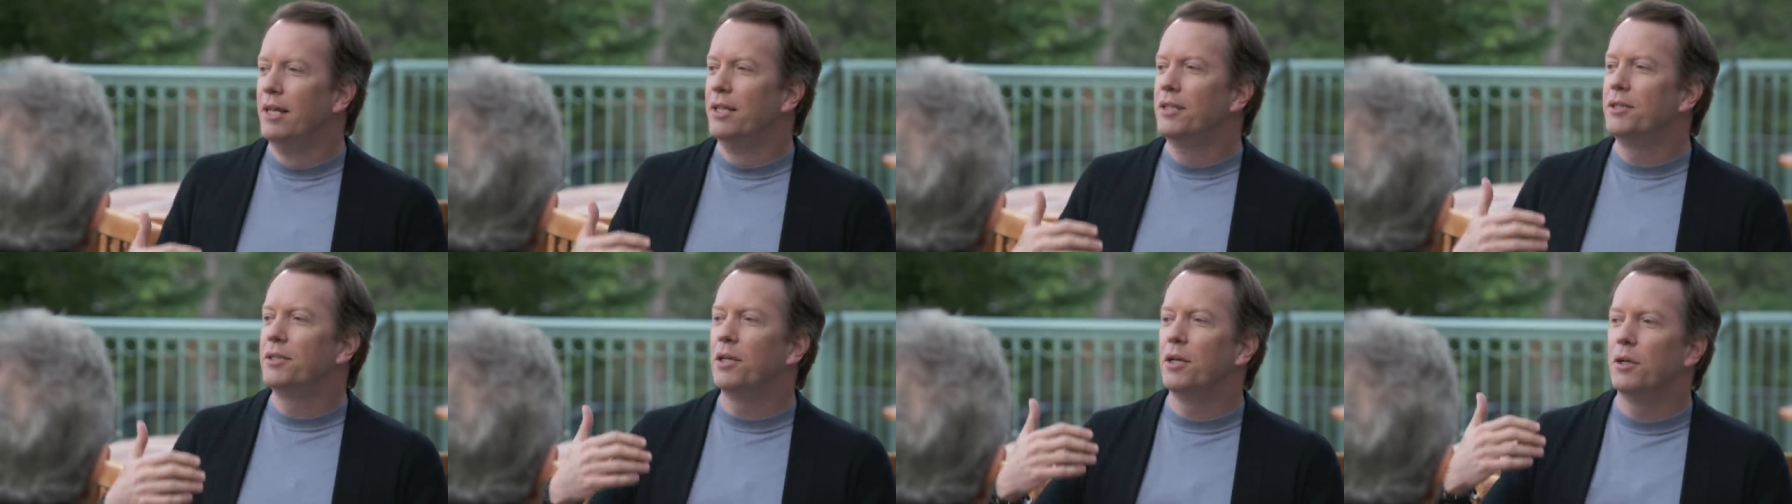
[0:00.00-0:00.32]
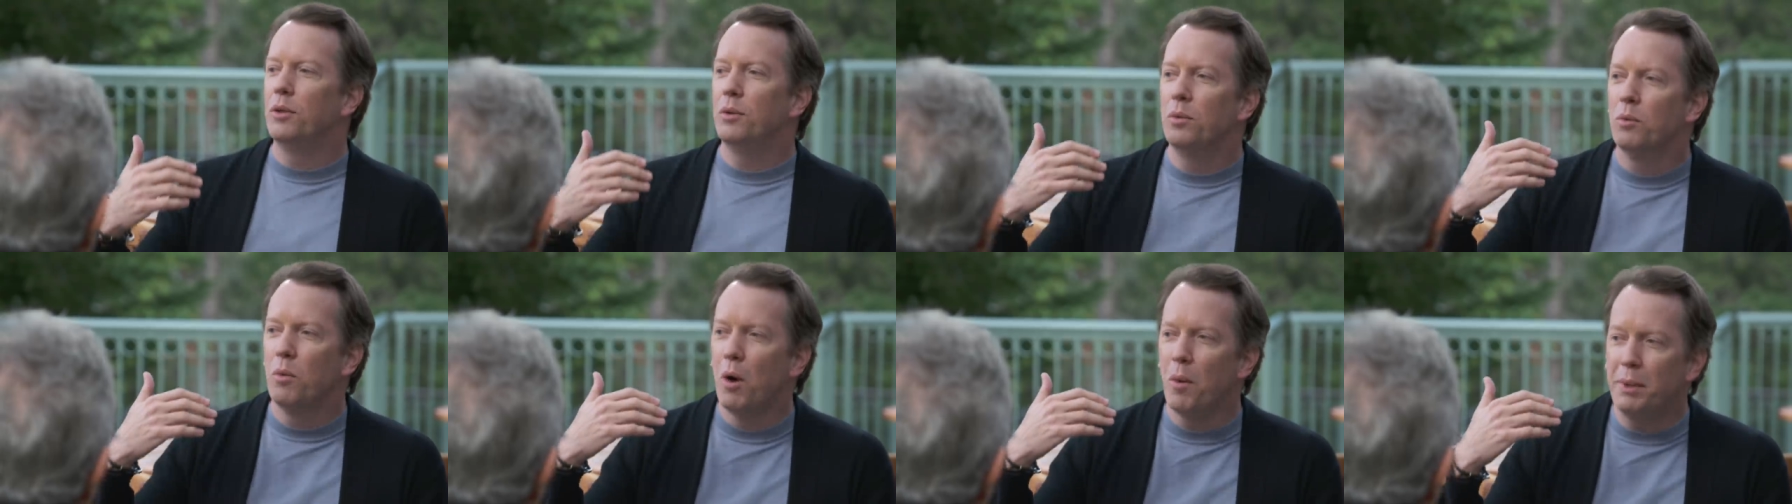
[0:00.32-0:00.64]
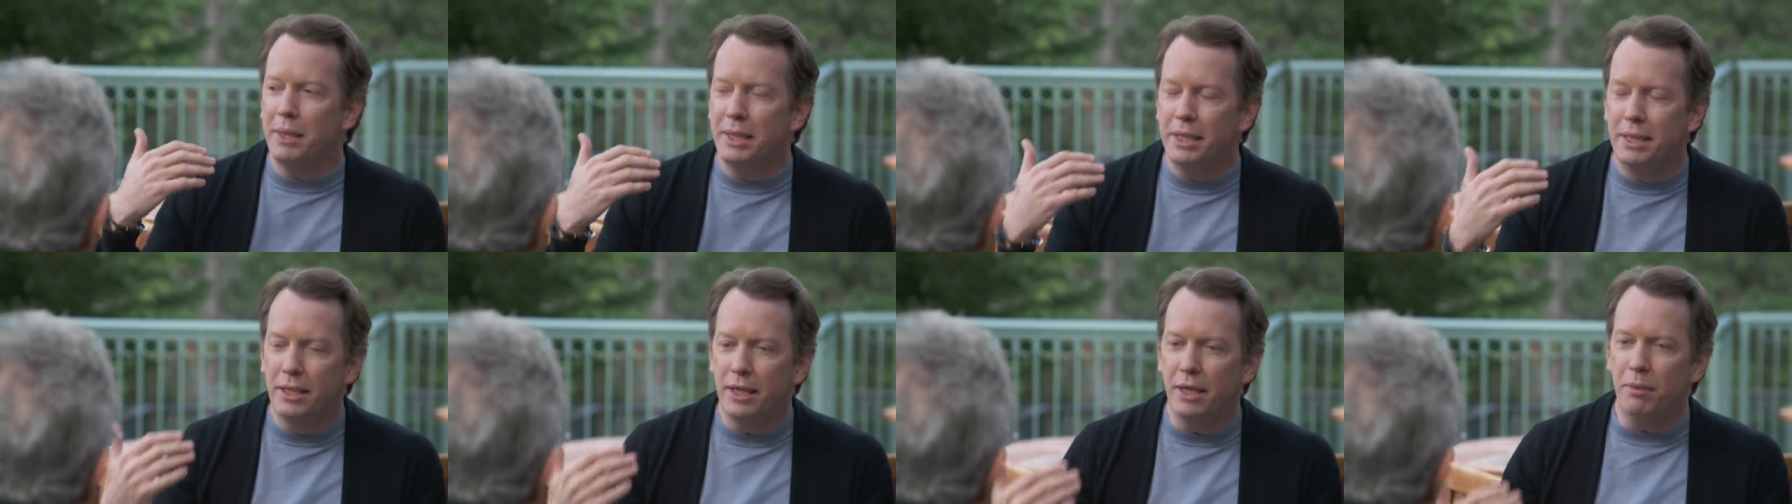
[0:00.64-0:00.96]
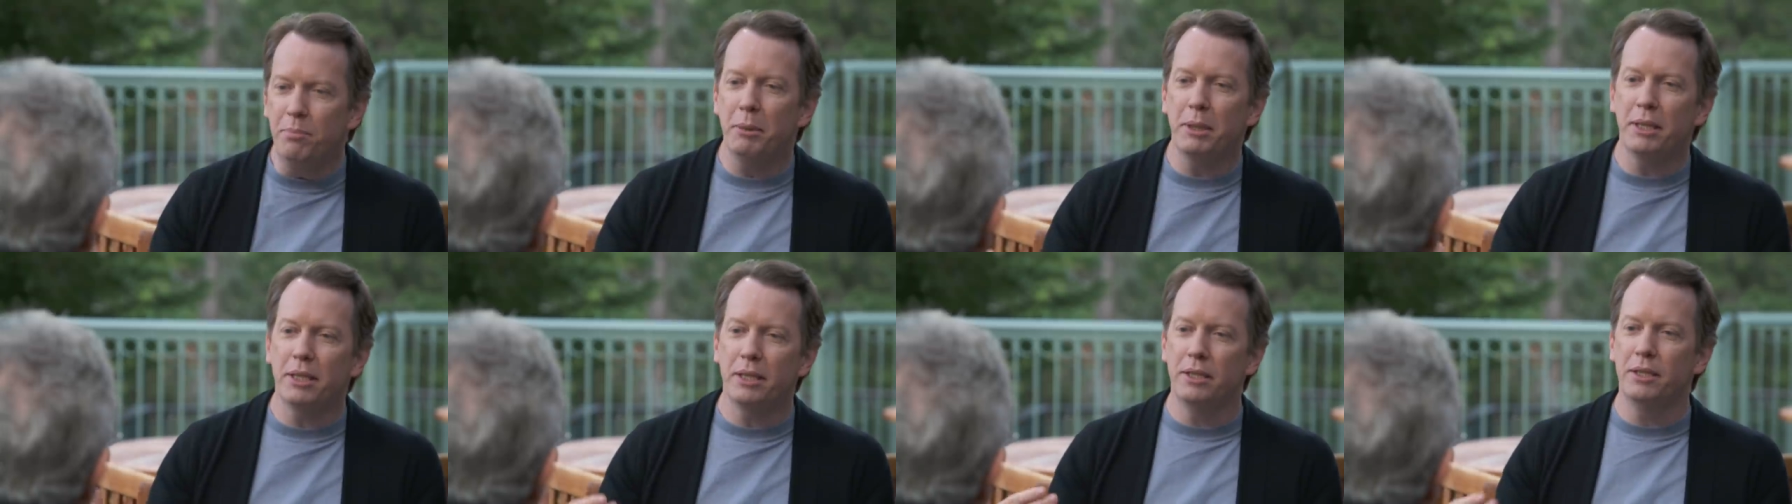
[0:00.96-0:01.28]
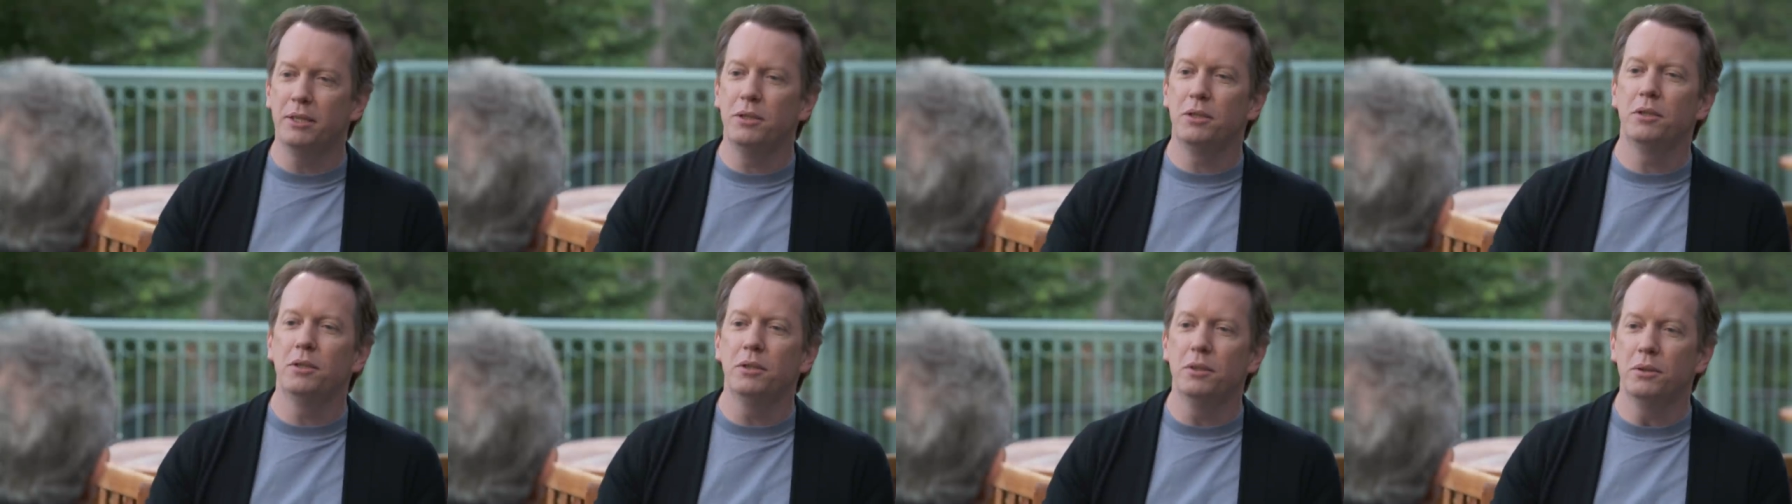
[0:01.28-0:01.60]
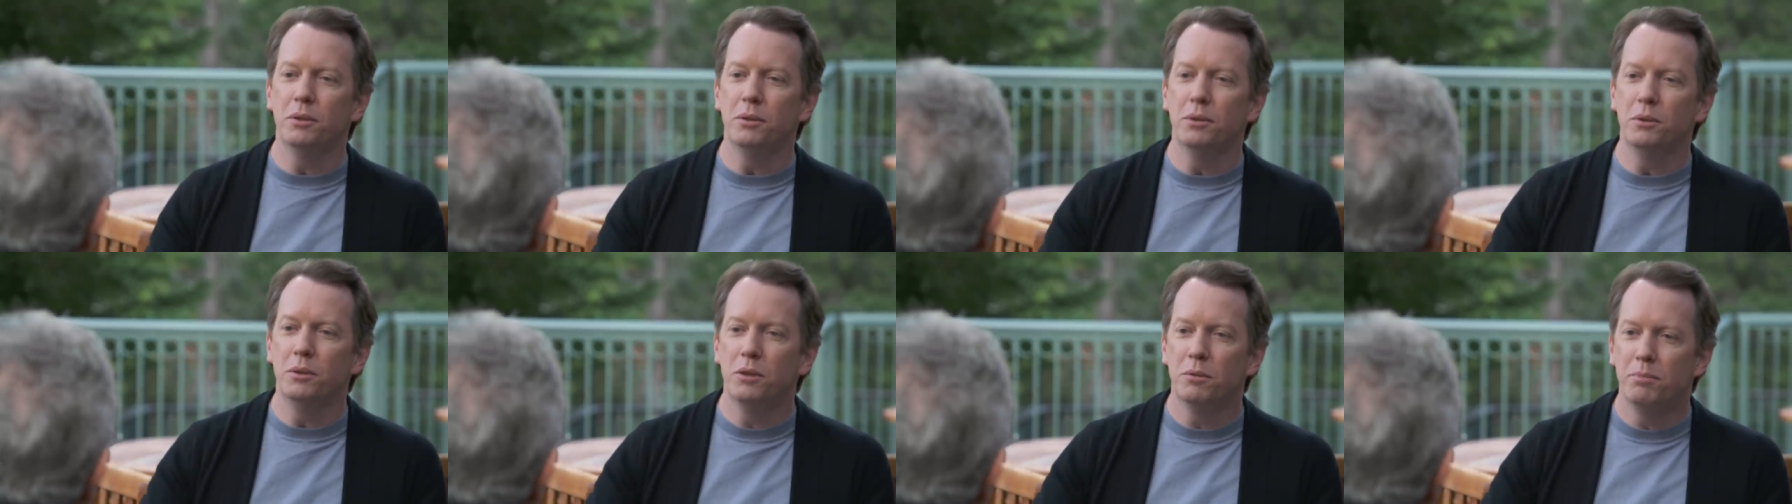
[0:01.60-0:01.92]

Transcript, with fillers: So what we typically do